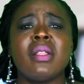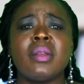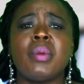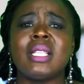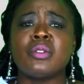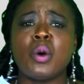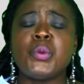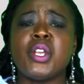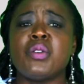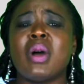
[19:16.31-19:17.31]
the best
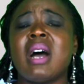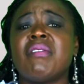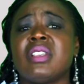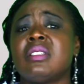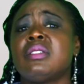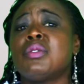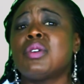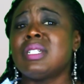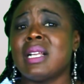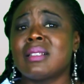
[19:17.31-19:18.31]
option you have is to
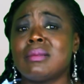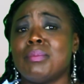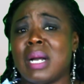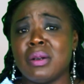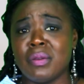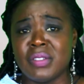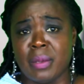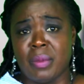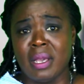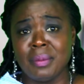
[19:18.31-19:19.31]
contact Bank of
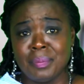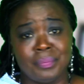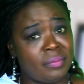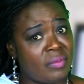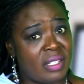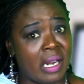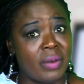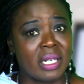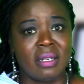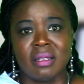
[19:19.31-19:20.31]
Zambia
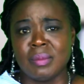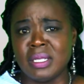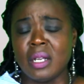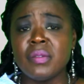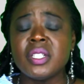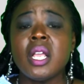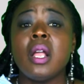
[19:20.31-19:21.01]
directly themselves,